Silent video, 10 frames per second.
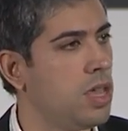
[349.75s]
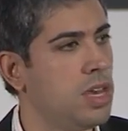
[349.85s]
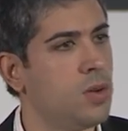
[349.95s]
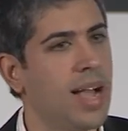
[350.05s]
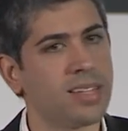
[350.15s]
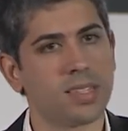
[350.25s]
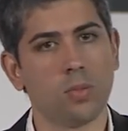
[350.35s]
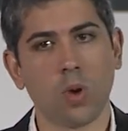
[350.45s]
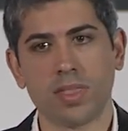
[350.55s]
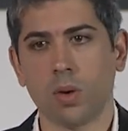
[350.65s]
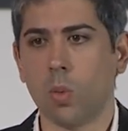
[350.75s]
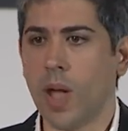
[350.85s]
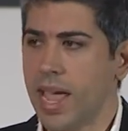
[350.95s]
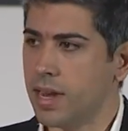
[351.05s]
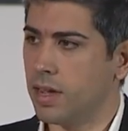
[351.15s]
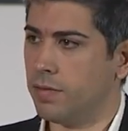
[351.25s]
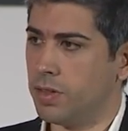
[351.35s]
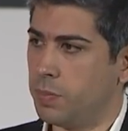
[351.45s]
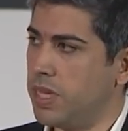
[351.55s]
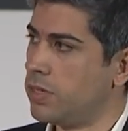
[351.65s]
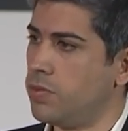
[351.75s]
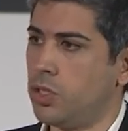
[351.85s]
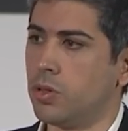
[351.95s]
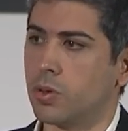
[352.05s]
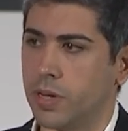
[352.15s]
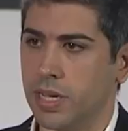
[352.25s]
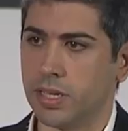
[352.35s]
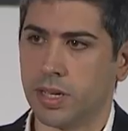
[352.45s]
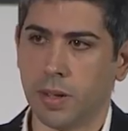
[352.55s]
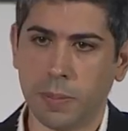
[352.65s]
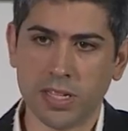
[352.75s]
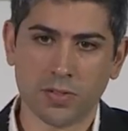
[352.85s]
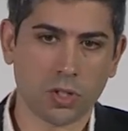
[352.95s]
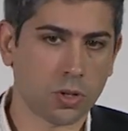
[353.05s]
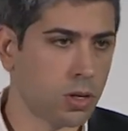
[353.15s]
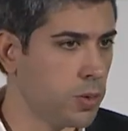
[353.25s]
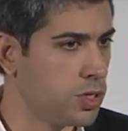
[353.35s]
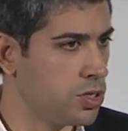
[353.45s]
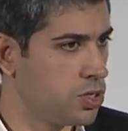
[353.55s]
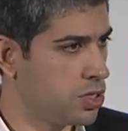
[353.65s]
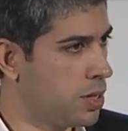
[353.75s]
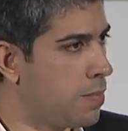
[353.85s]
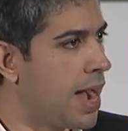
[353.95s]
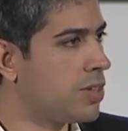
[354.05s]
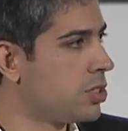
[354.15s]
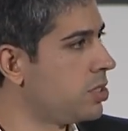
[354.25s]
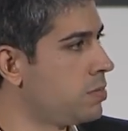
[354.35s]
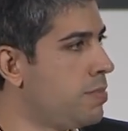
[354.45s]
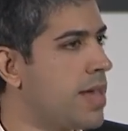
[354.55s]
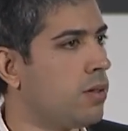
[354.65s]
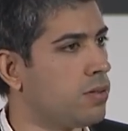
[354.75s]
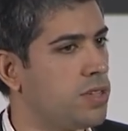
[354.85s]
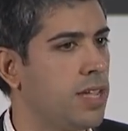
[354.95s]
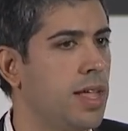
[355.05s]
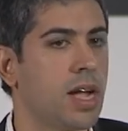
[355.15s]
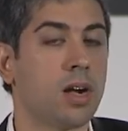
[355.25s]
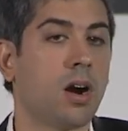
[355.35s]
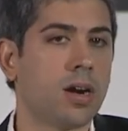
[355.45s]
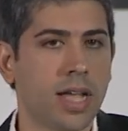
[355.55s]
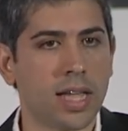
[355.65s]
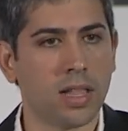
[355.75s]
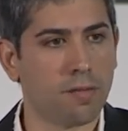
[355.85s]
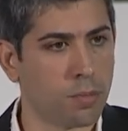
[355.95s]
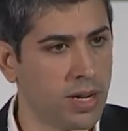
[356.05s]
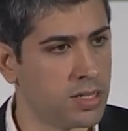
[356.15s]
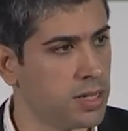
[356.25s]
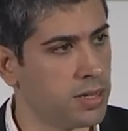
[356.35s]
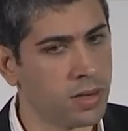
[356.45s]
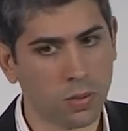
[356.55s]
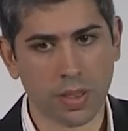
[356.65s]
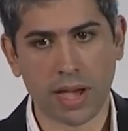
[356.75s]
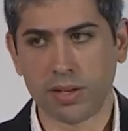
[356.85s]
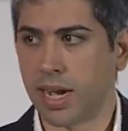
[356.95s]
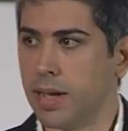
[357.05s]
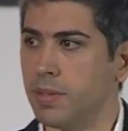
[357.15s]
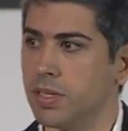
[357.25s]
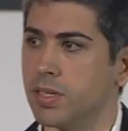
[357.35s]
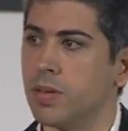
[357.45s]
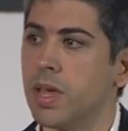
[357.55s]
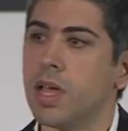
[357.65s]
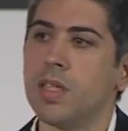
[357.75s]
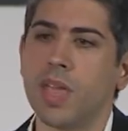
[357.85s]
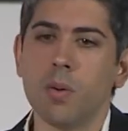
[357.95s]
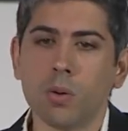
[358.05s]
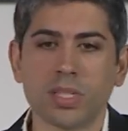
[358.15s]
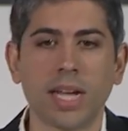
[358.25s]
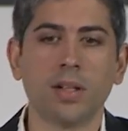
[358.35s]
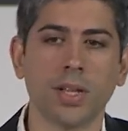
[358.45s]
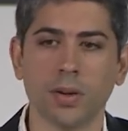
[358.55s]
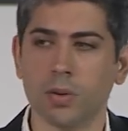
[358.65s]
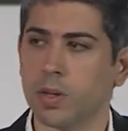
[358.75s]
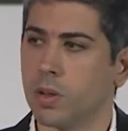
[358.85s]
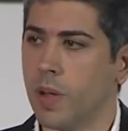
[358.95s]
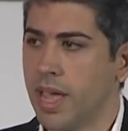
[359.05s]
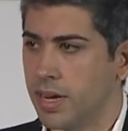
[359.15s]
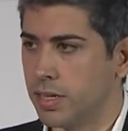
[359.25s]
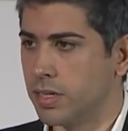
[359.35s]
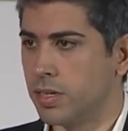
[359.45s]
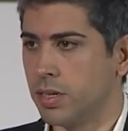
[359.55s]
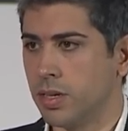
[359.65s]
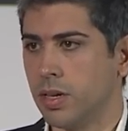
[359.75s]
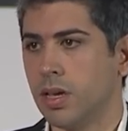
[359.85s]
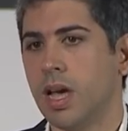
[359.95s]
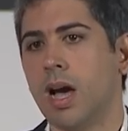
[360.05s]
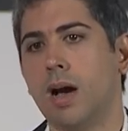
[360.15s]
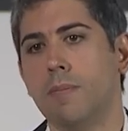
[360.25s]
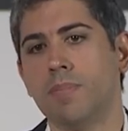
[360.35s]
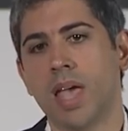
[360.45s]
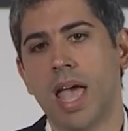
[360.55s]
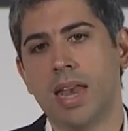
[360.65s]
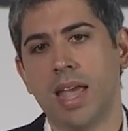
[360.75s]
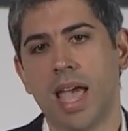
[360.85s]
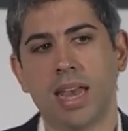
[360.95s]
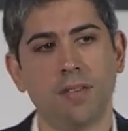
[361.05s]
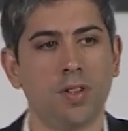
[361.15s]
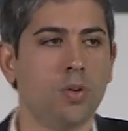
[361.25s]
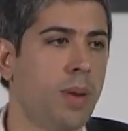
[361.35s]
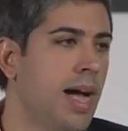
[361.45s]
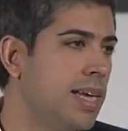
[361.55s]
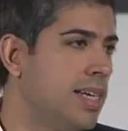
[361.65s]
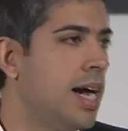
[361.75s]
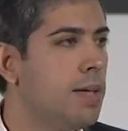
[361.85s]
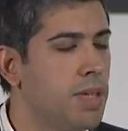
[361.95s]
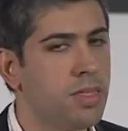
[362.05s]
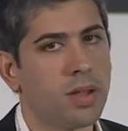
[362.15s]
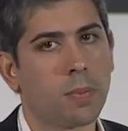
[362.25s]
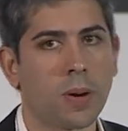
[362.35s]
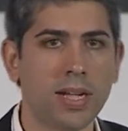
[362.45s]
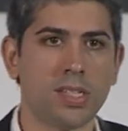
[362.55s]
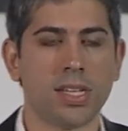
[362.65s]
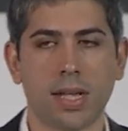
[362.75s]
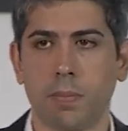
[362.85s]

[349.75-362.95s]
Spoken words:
and you ask them what the weight of a piece of jewelry is, a piece of jewelry which is just homogeneous metal, say like a Cartier love bracelet without diamonds, they won't tell you what the weight is. And if you buy a diamond, they're pricing